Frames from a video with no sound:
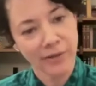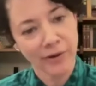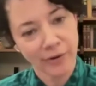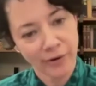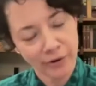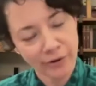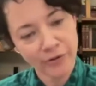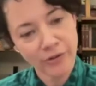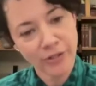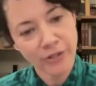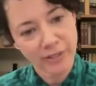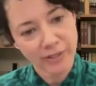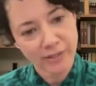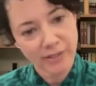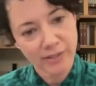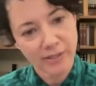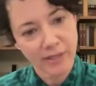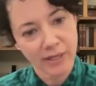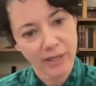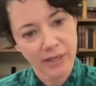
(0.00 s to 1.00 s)
their
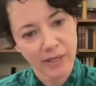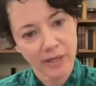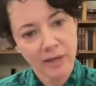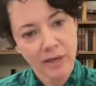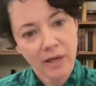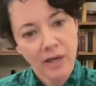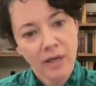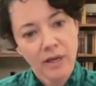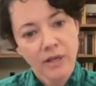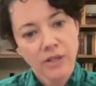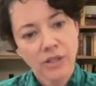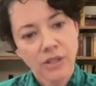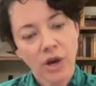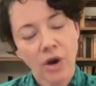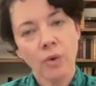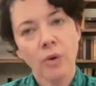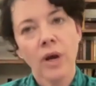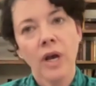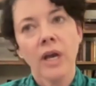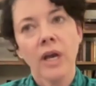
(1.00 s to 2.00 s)
urgency.
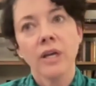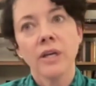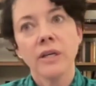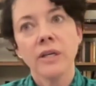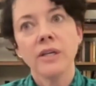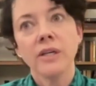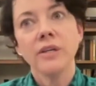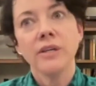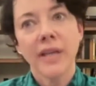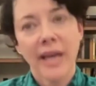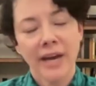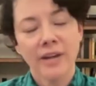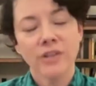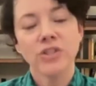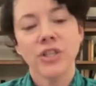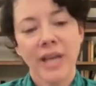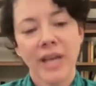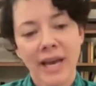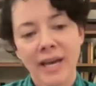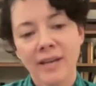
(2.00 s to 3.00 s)
So yeah,
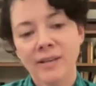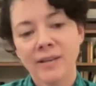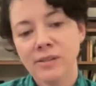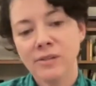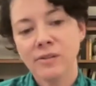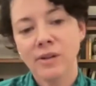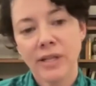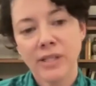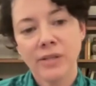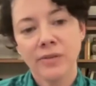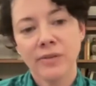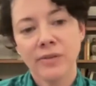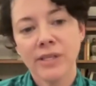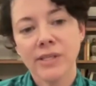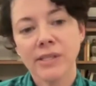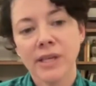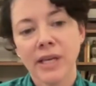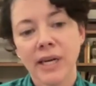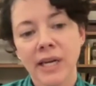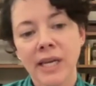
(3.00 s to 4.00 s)
she has lots of
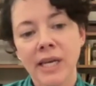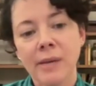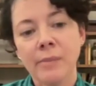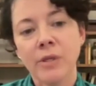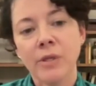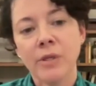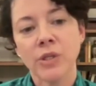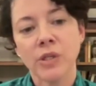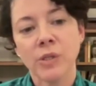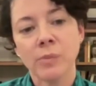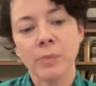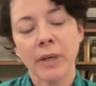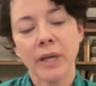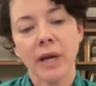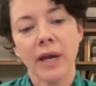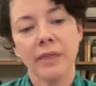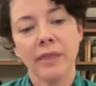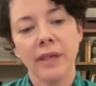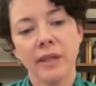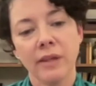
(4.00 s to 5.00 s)
these sunny images, but
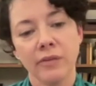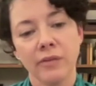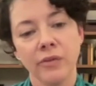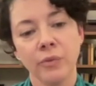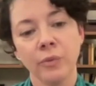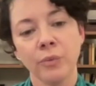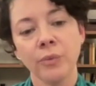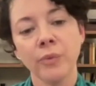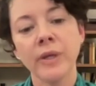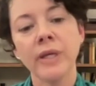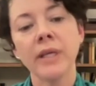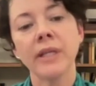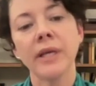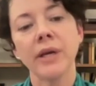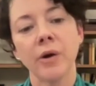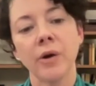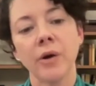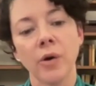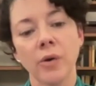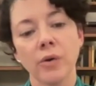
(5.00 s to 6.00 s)
I think if you
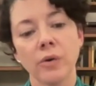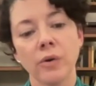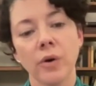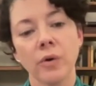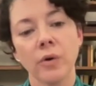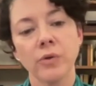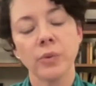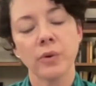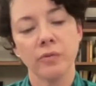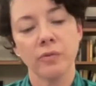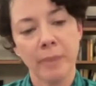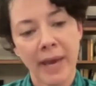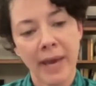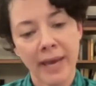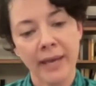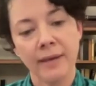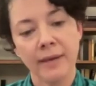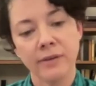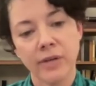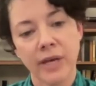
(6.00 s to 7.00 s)
really are sort of
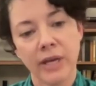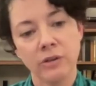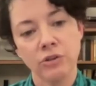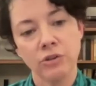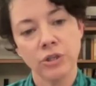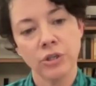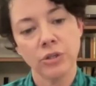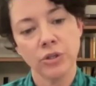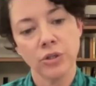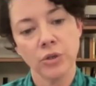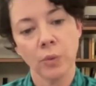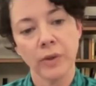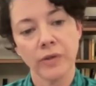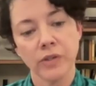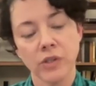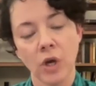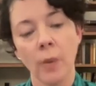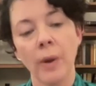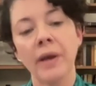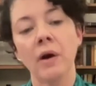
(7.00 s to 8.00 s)
paying attention to
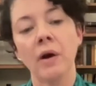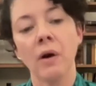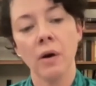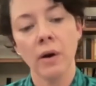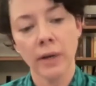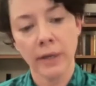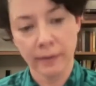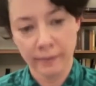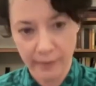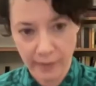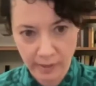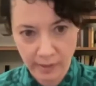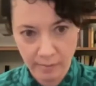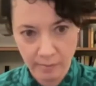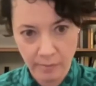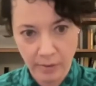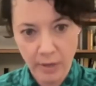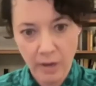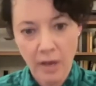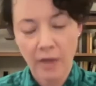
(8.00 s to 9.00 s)
what's going on in
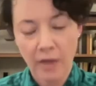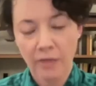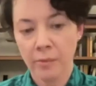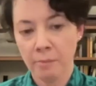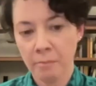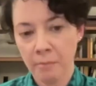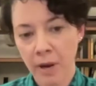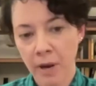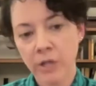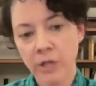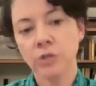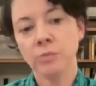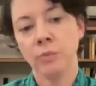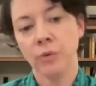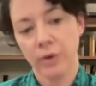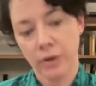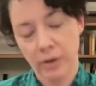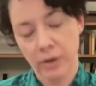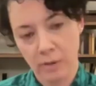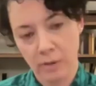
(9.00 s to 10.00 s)
them, they're much
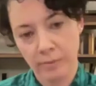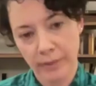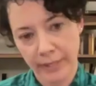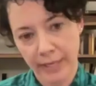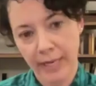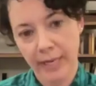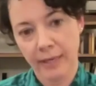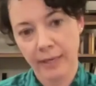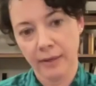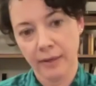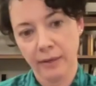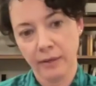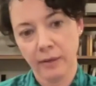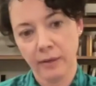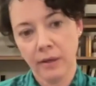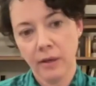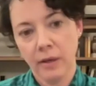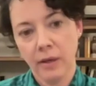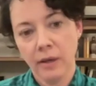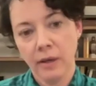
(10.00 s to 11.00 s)
more complicated
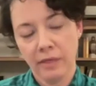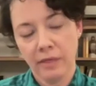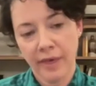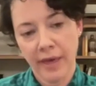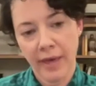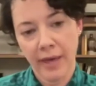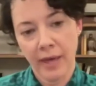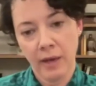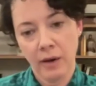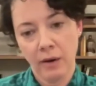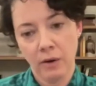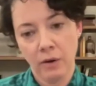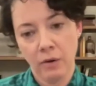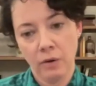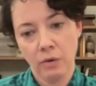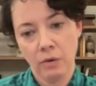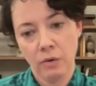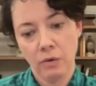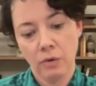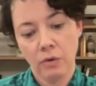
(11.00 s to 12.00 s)

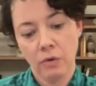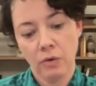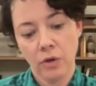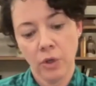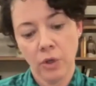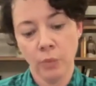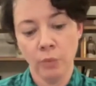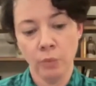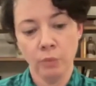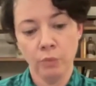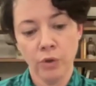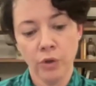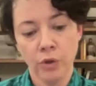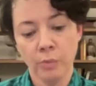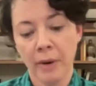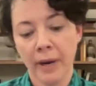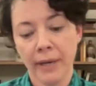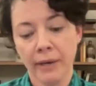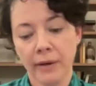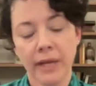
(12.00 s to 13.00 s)
than you
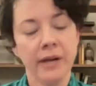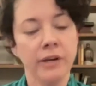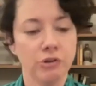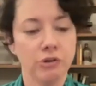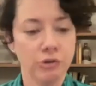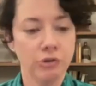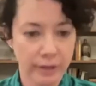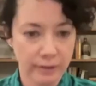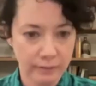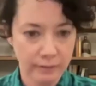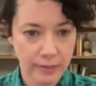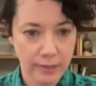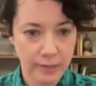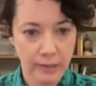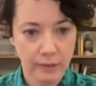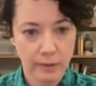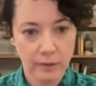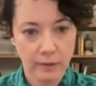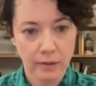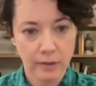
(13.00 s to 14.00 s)
might initially think.